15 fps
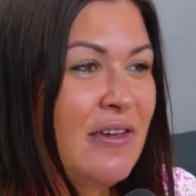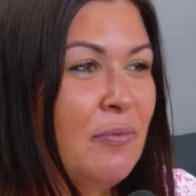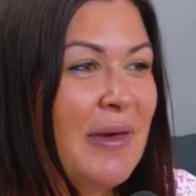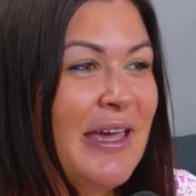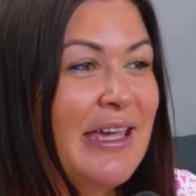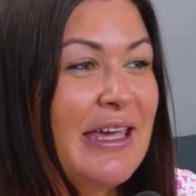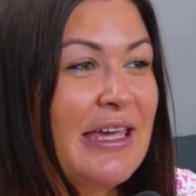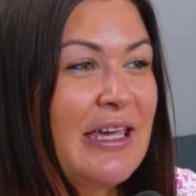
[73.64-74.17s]
of
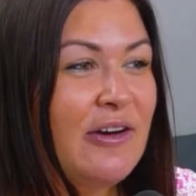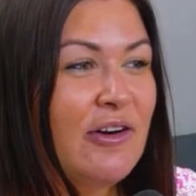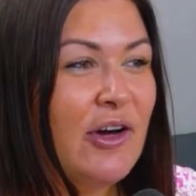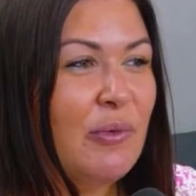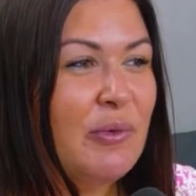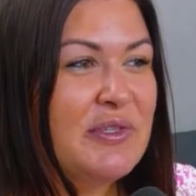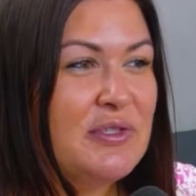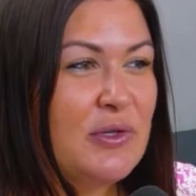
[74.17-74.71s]
being a
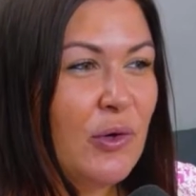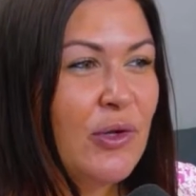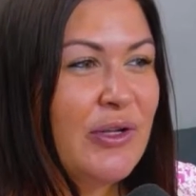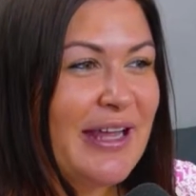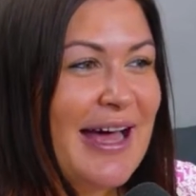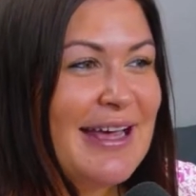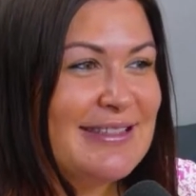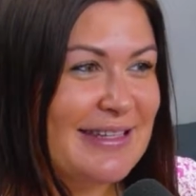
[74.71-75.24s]
hero, was your
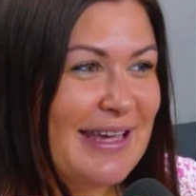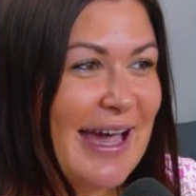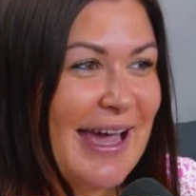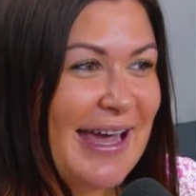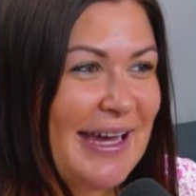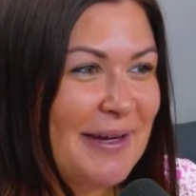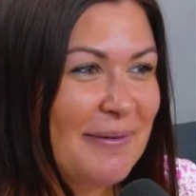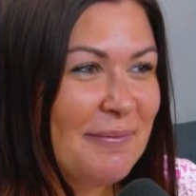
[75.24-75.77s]
last
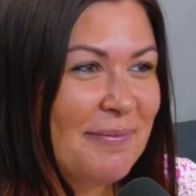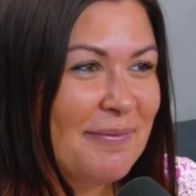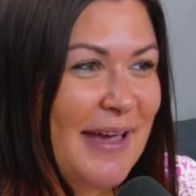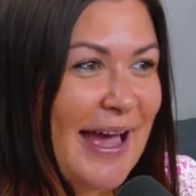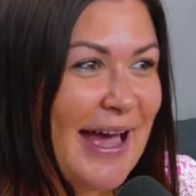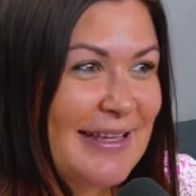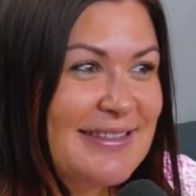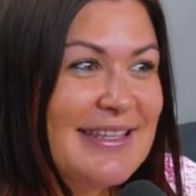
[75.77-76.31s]
game
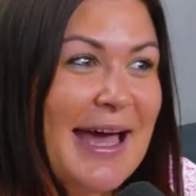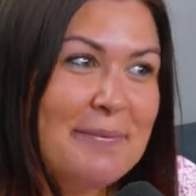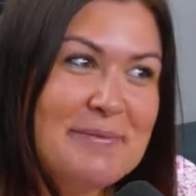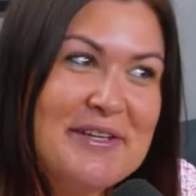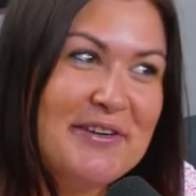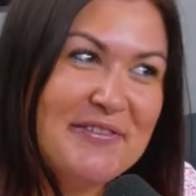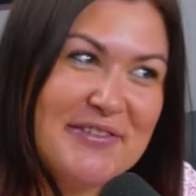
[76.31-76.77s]
as captain of